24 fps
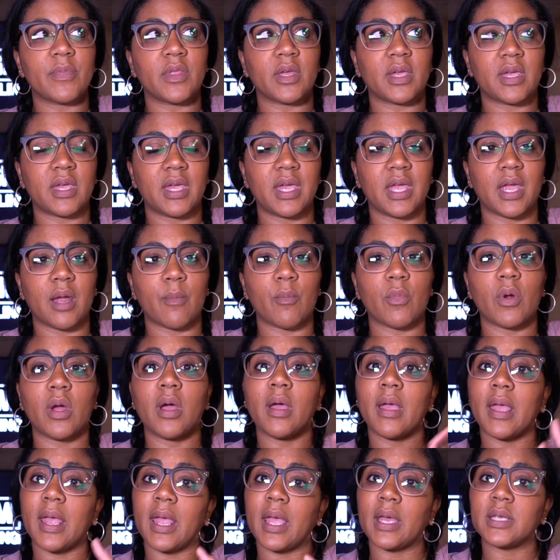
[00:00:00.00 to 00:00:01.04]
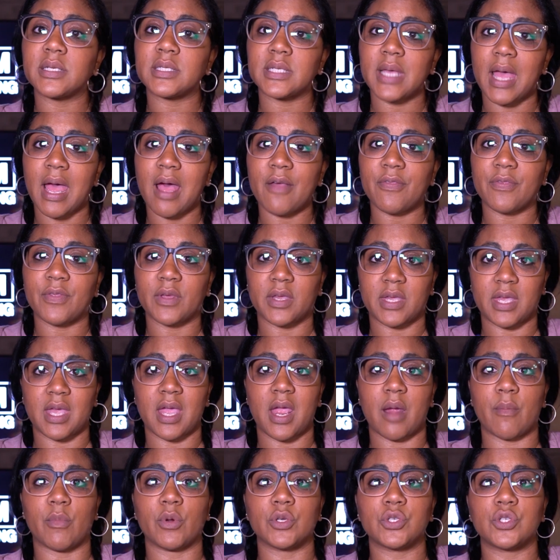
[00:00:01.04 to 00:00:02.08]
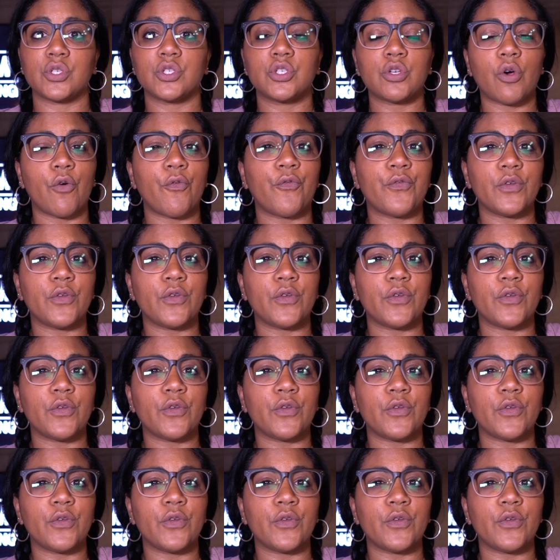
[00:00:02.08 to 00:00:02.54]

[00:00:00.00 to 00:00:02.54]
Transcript: the camera and at the camera. So don't